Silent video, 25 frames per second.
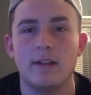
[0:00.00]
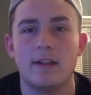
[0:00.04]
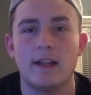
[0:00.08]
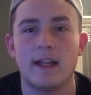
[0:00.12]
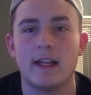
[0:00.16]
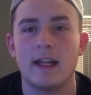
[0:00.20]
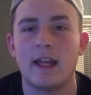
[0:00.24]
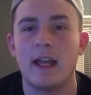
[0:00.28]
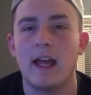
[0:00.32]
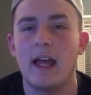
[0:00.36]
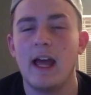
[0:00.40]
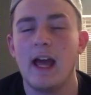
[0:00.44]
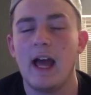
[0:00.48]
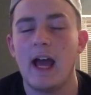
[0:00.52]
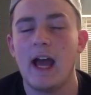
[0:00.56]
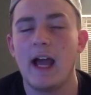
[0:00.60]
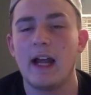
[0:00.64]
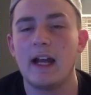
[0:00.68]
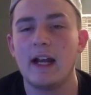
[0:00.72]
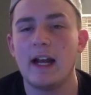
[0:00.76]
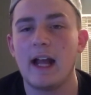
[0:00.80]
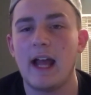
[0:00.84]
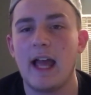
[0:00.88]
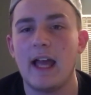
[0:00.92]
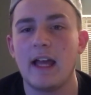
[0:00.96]
like, I
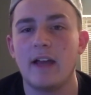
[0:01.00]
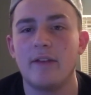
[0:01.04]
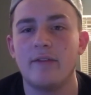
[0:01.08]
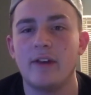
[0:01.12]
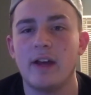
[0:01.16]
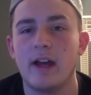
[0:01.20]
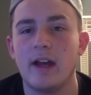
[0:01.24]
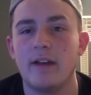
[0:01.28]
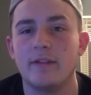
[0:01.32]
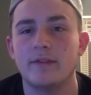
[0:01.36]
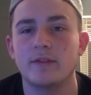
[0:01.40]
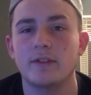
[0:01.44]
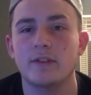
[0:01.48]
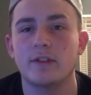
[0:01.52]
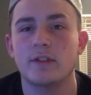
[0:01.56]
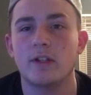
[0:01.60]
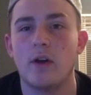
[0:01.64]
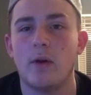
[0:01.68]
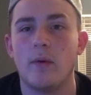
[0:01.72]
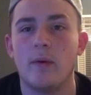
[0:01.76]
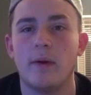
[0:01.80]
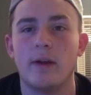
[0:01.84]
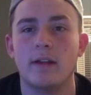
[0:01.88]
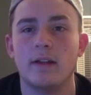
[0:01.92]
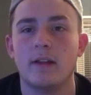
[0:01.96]
got a hang of it after
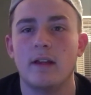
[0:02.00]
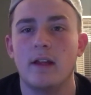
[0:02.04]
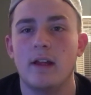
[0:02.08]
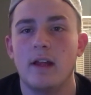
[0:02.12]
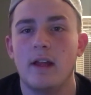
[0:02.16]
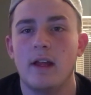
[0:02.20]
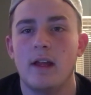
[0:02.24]
going,